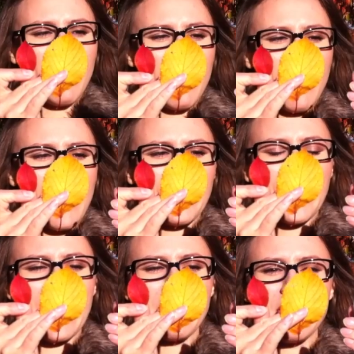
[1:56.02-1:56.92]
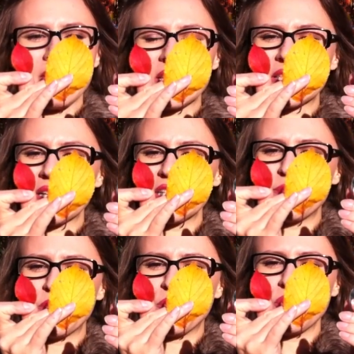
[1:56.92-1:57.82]
then the Sun
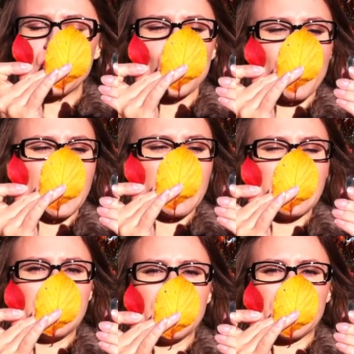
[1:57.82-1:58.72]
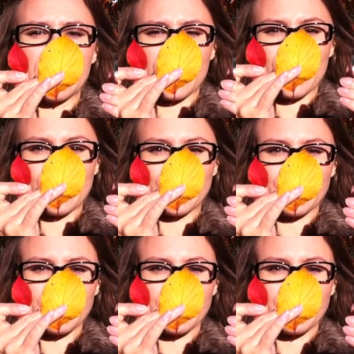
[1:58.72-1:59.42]
is between Jupiter and the Earth.